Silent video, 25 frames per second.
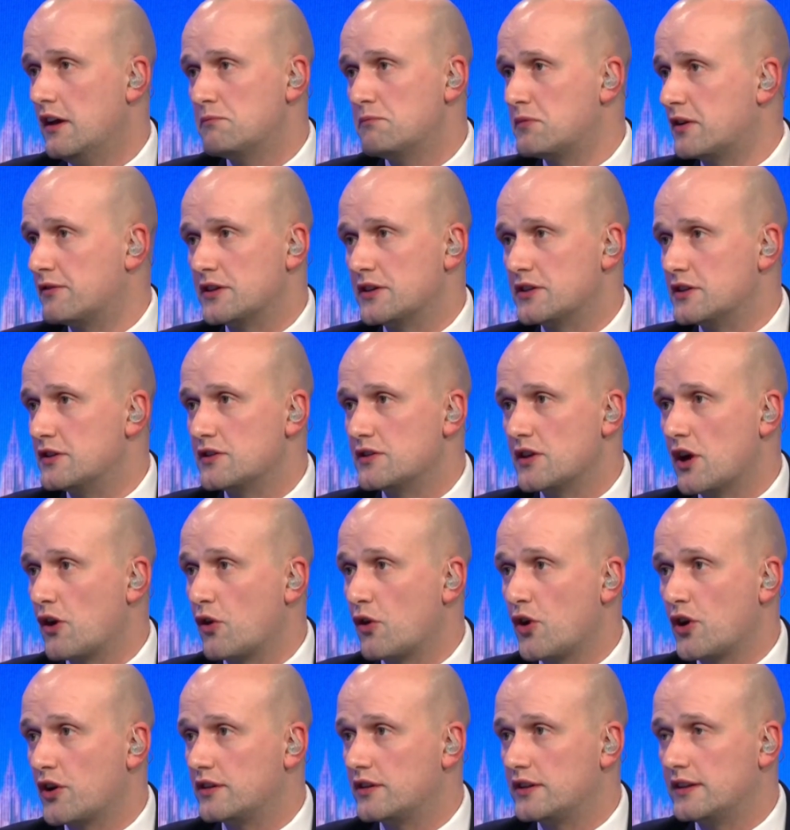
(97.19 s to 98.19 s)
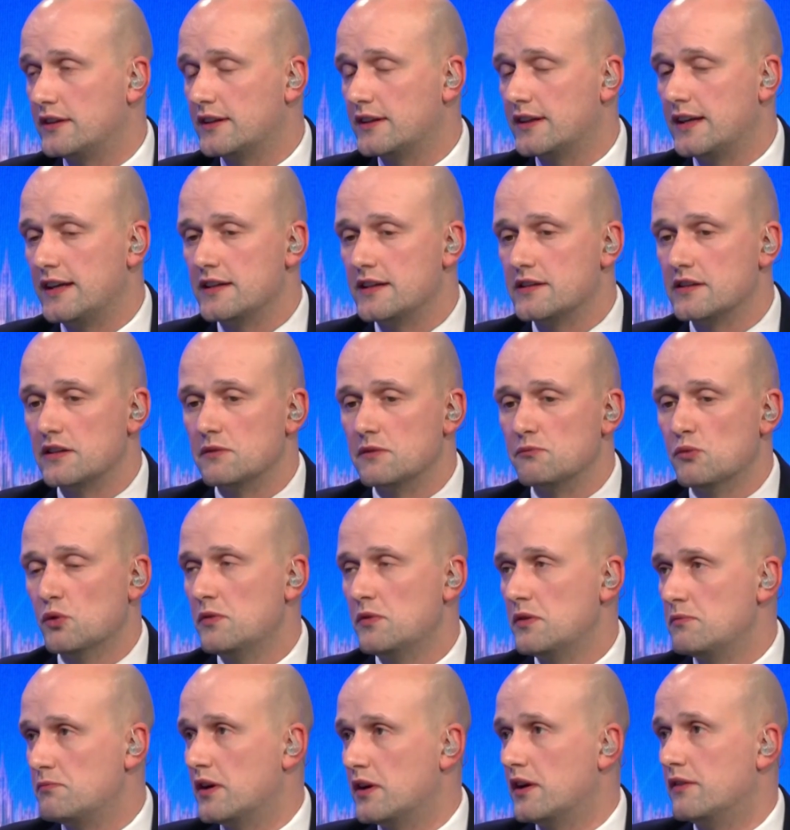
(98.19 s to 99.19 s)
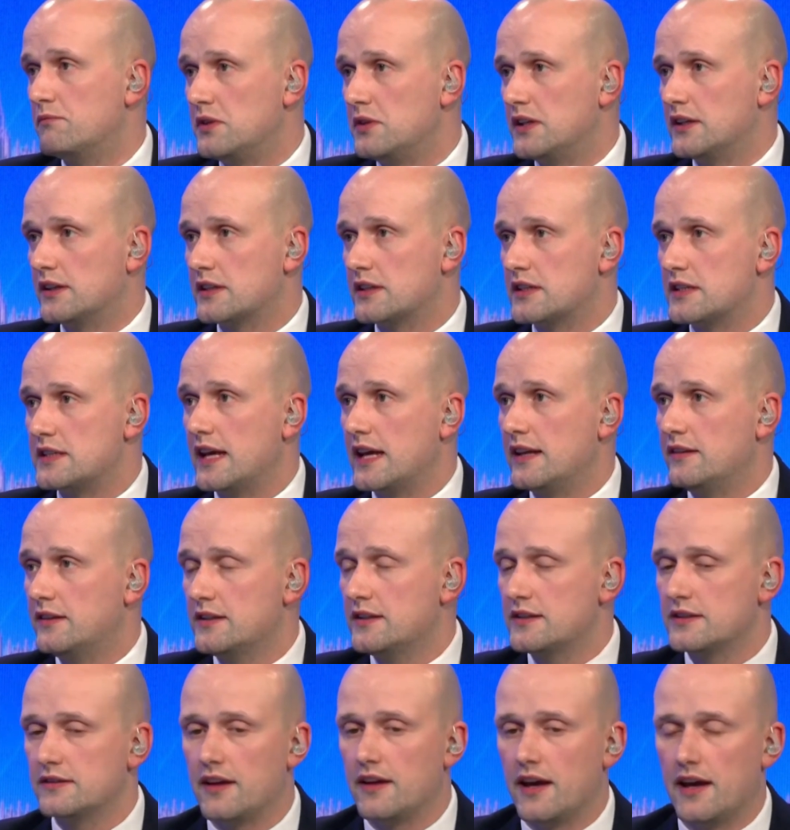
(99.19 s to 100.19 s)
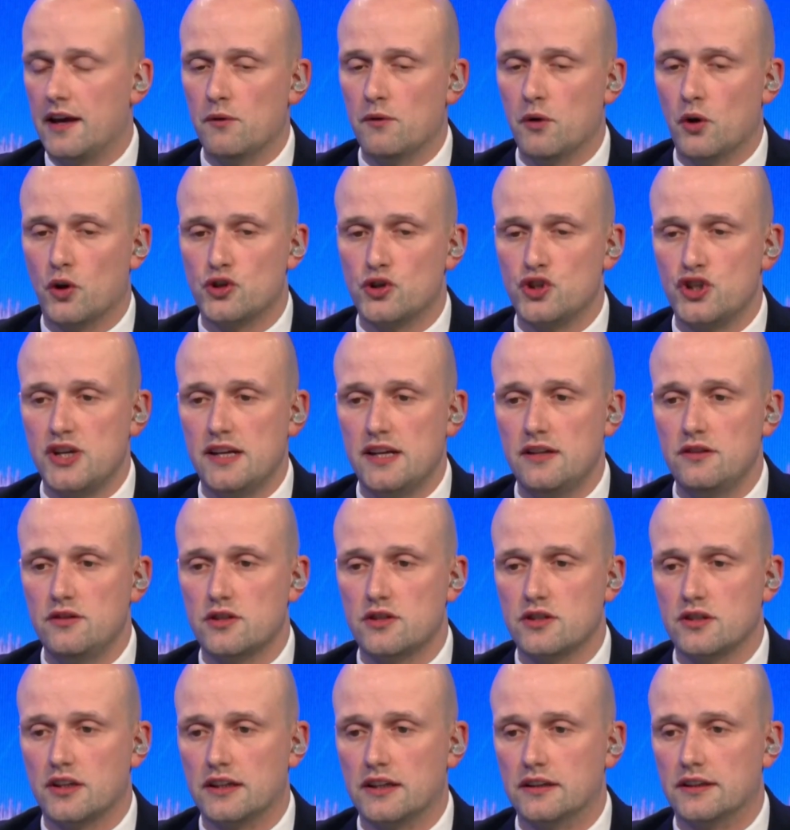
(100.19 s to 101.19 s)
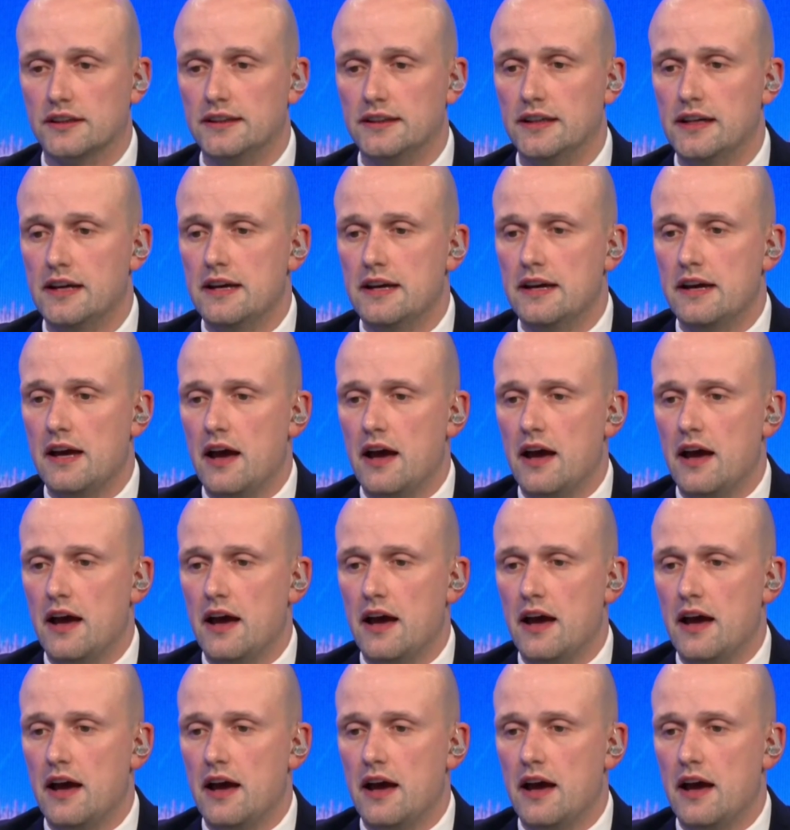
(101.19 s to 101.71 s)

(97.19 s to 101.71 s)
provisions that are already the case at the moment but have been extended or changed slightly.